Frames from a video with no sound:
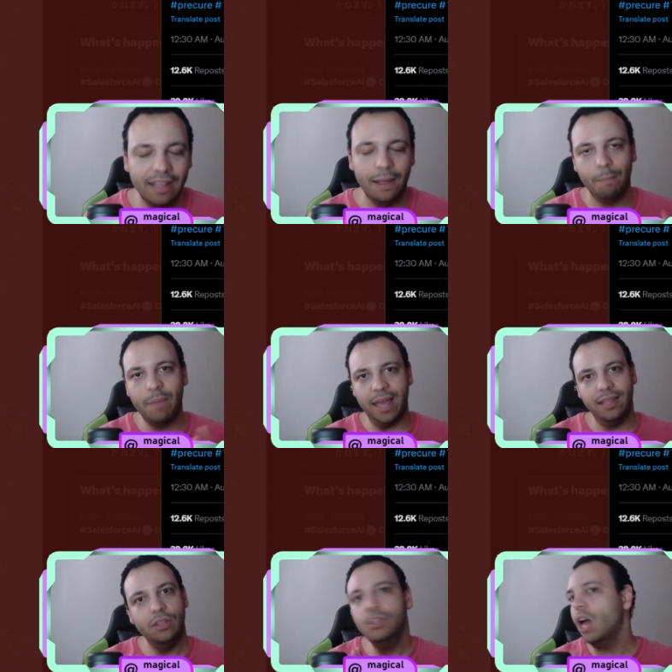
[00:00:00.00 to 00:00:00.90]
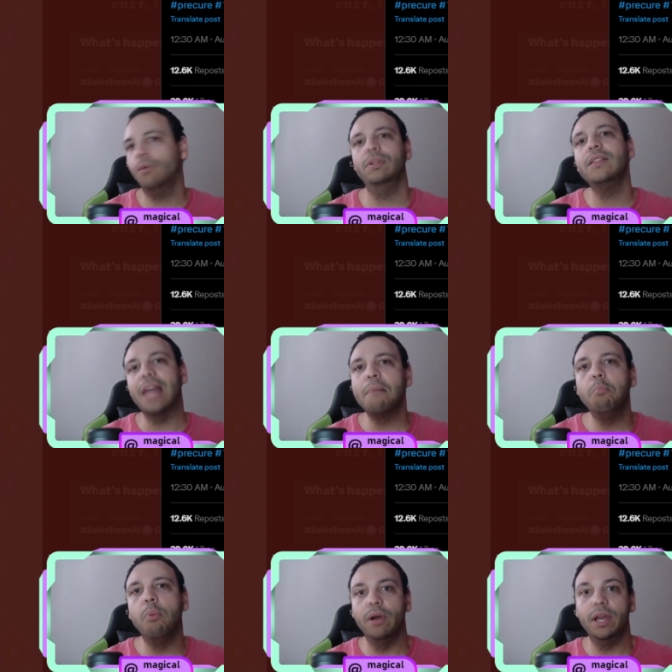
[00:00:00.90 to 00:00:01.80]
by not only that
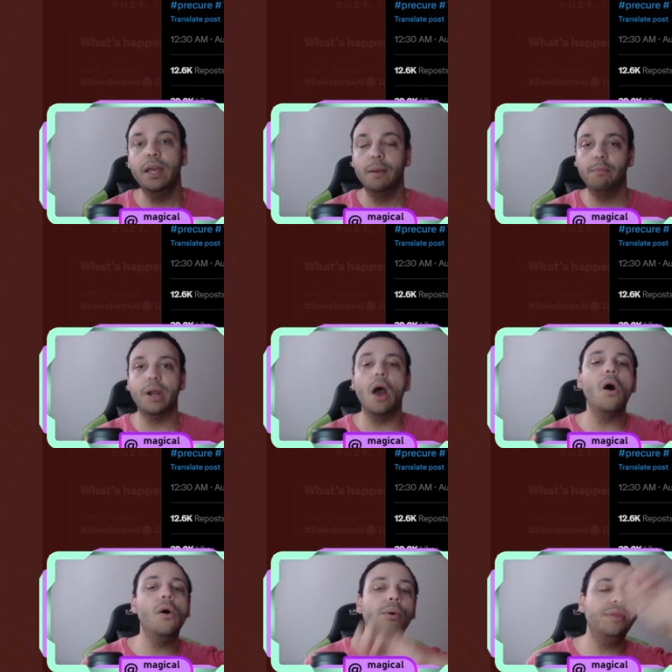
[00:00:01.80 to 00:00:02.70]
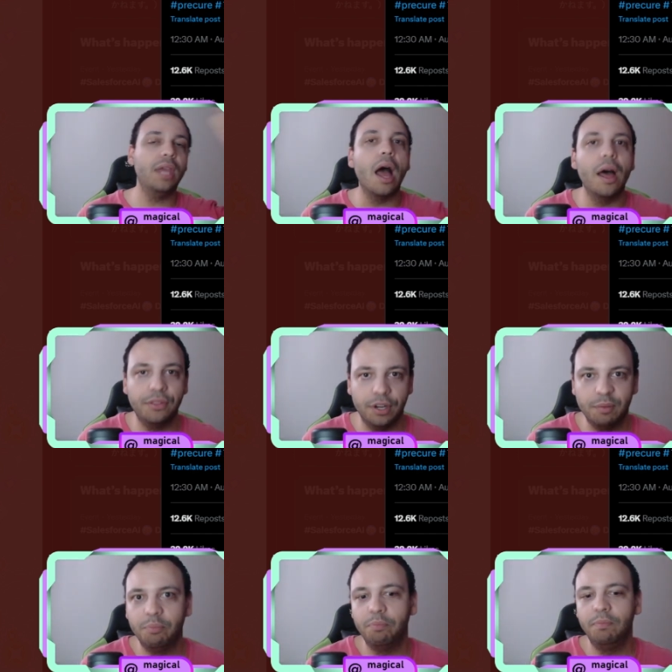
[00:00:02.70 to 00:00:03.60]
boy, but all the other
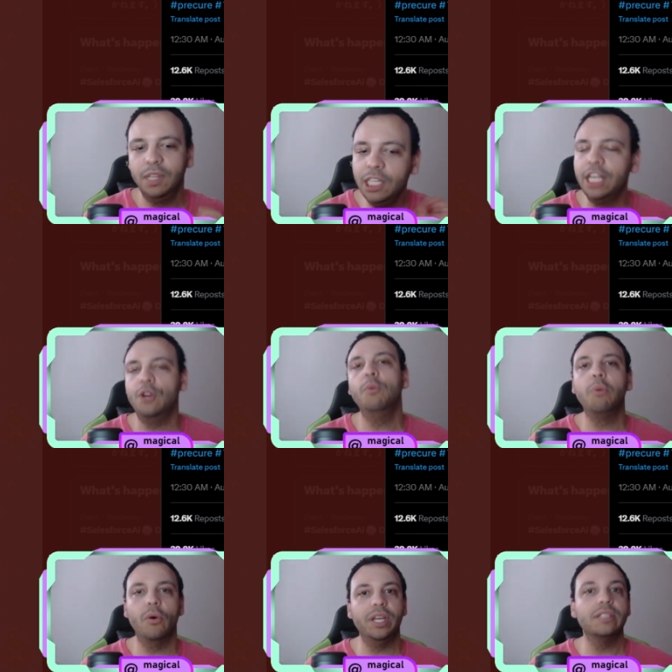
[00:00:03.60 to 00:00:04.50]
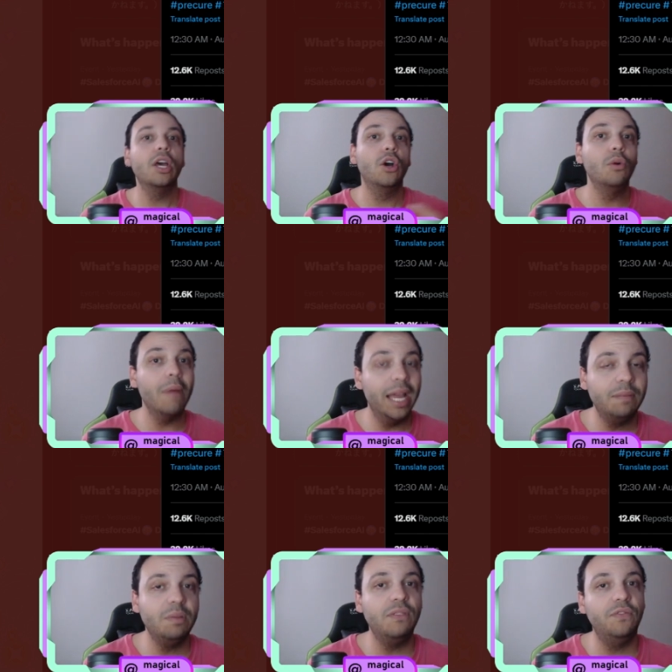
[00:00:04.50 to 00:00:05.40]
little boys who
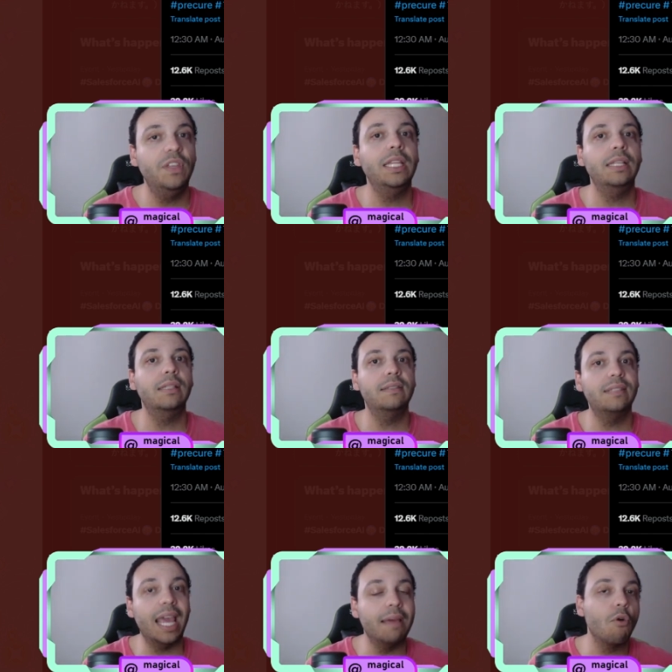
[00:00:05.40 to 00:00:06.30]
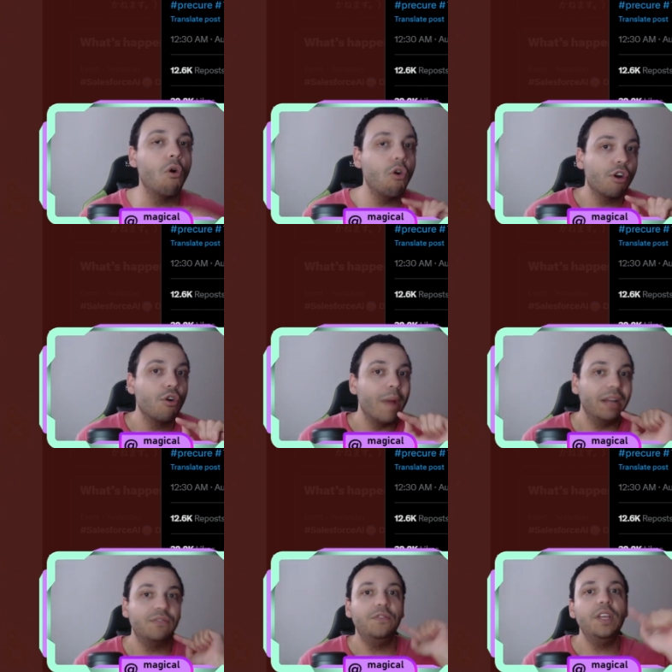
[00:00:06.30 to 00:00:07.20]
might be feeling the same or who might
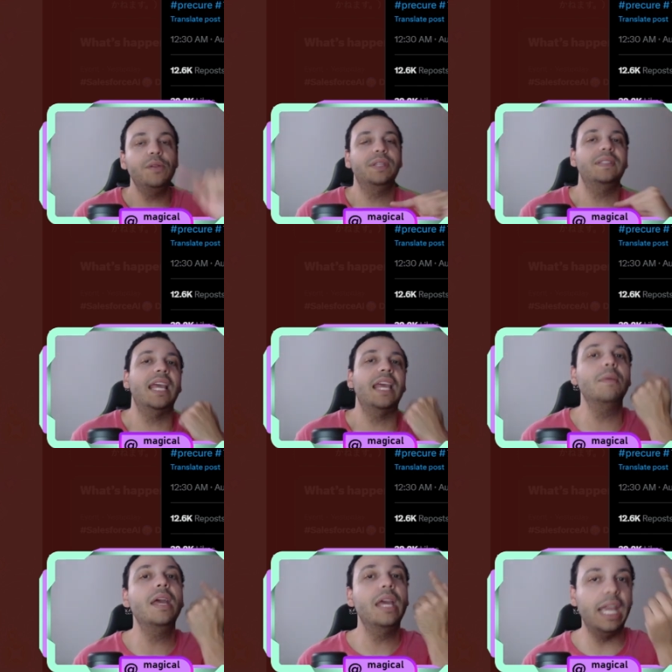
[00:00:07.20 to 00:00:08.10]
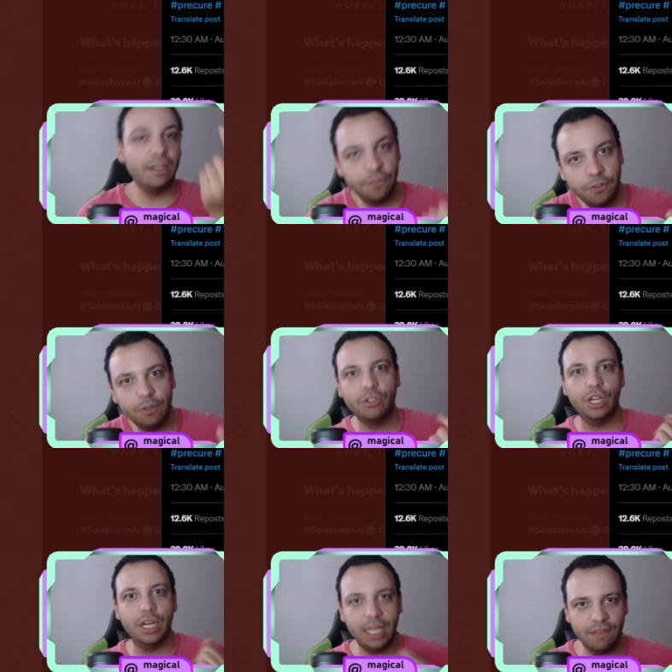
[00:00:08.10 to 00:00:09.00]
feel the same in
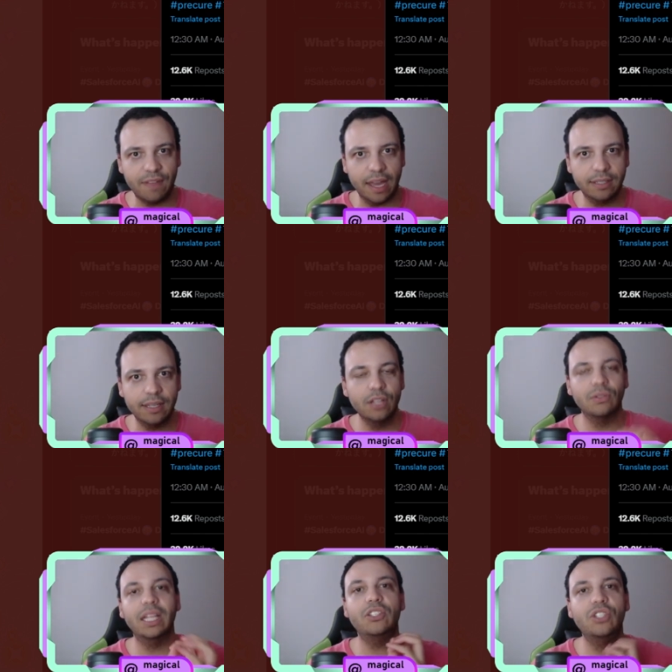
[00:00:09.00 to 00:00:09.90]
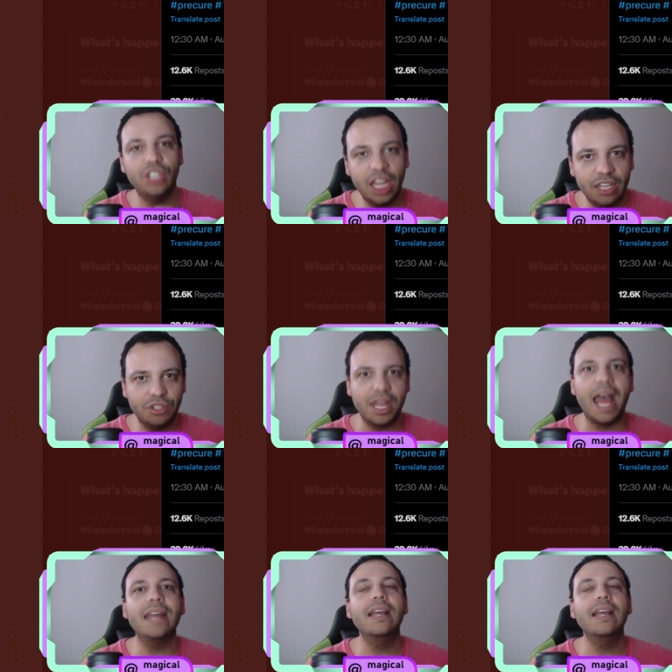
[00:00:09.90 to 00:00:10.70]
future events. So let's change that.